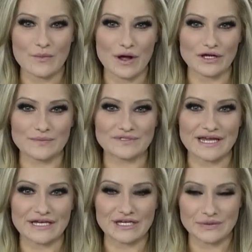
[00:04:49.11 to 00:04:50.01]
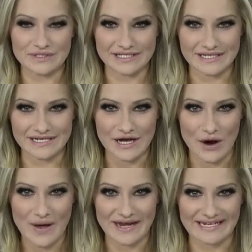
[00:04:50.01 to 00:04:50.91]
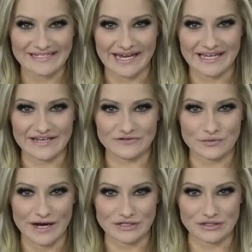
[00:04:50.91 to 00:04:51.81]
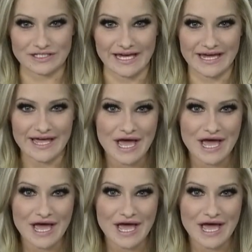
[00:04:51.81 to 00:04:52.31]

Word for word: welcomed a new CEO and executive director today.